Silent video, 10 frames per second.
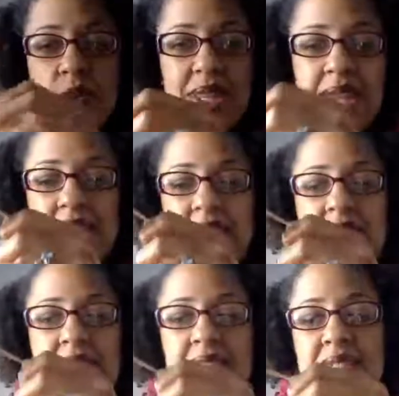went like
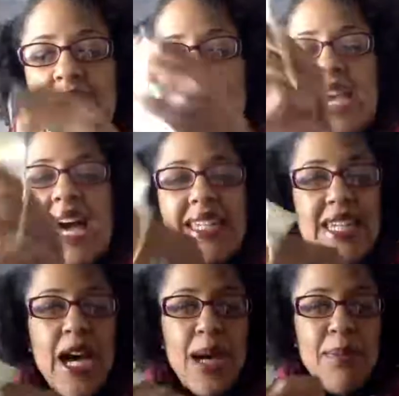this,
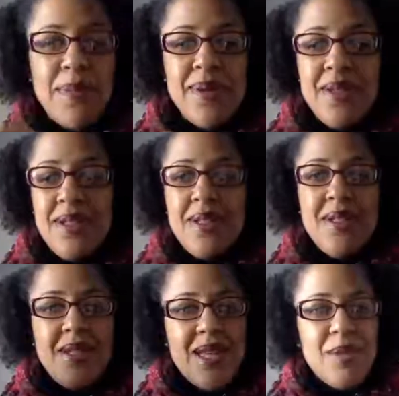tied it up,
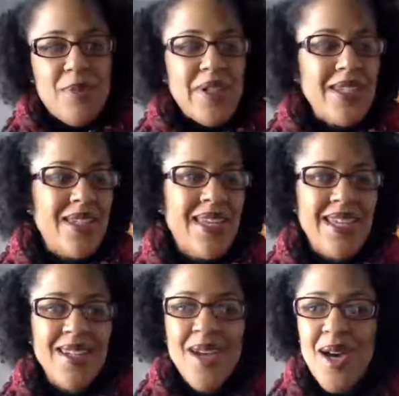put it
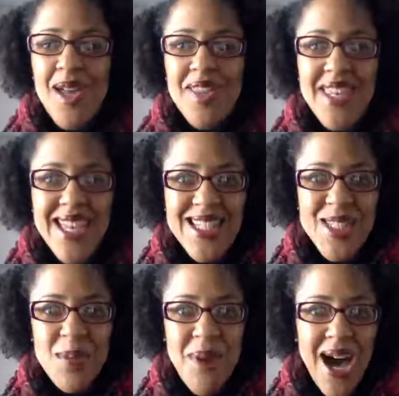in the
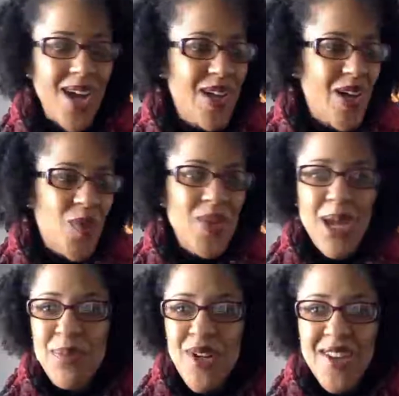Instant Pot.
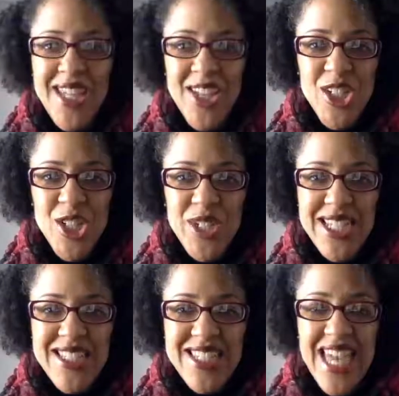When I put all the other
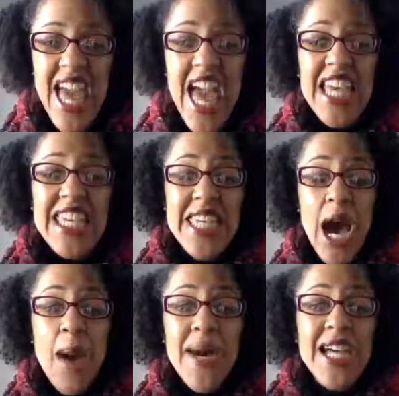ingredients in it,
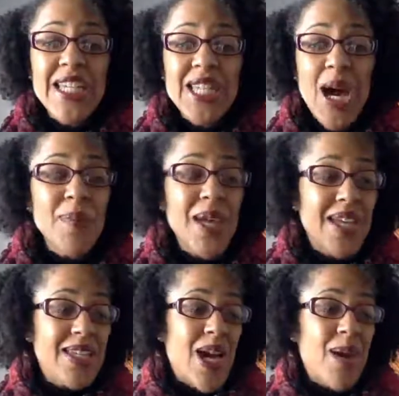yum, yum,
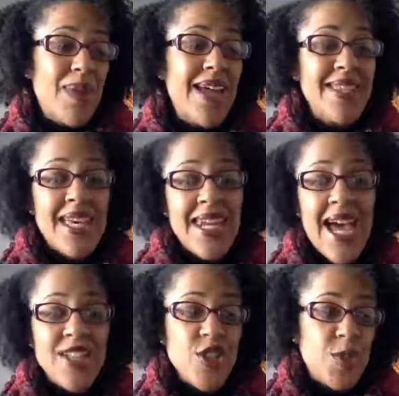yum. And then
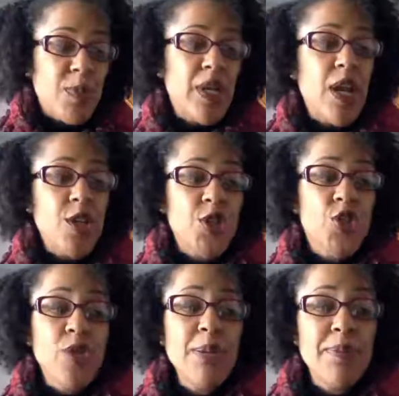I just put a
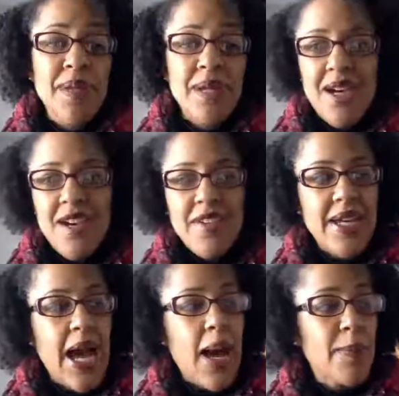strip of
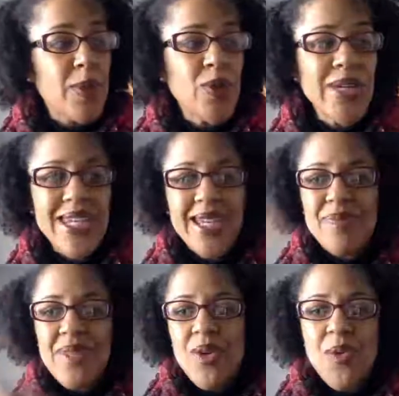the kombu in
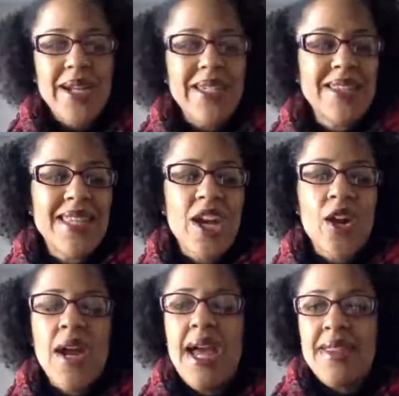it, right in
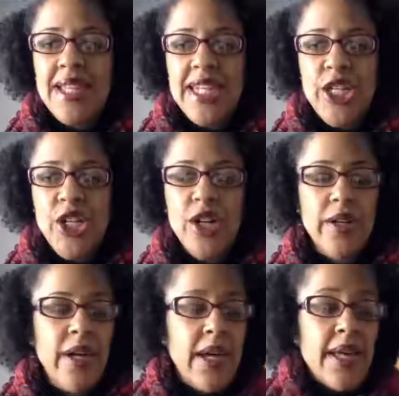there, and let it cook.